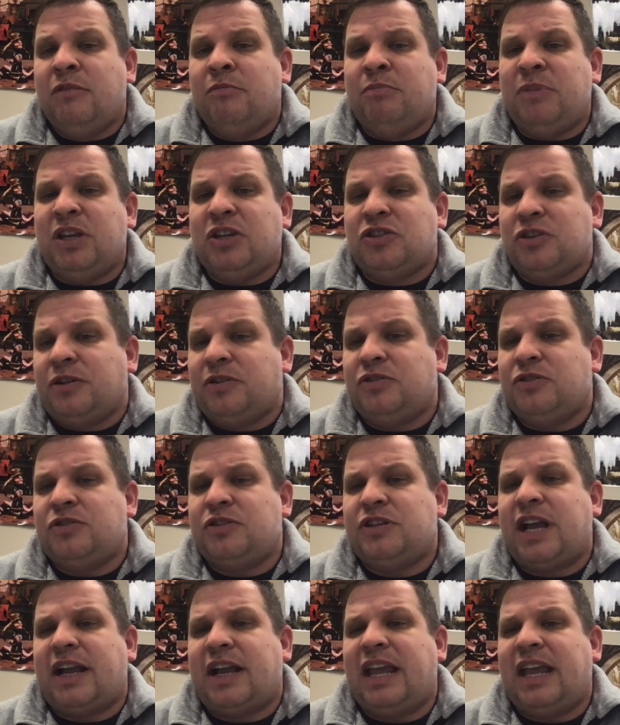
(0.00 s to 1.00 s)
Be sure to
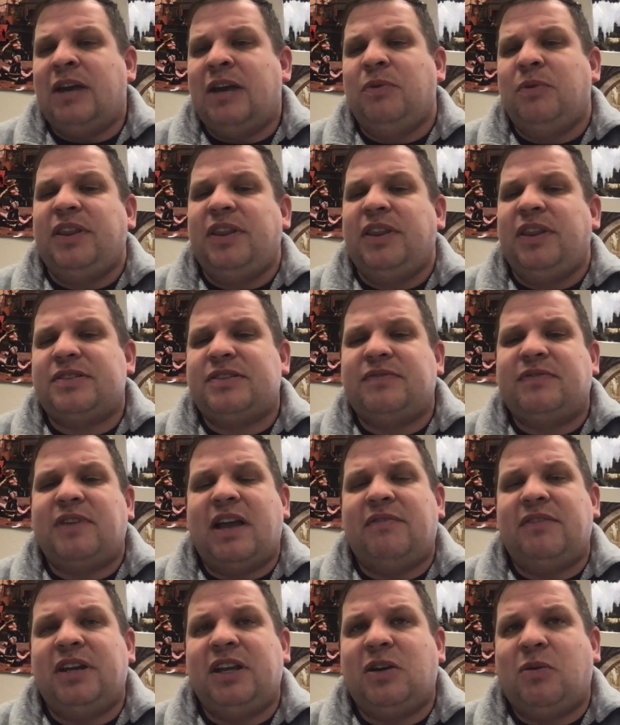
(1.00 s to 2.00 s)
check in with us if you
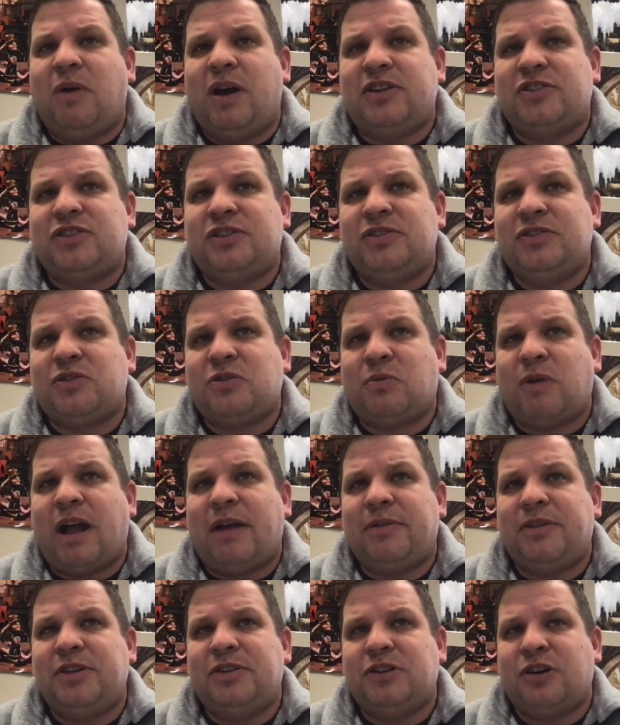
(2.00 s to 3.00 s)
have any questions
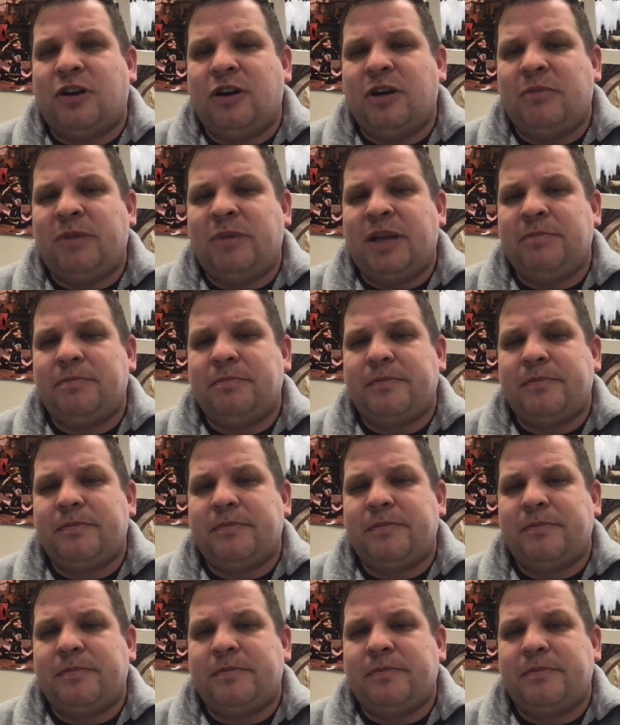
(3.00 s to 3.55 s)
throughout the tournament.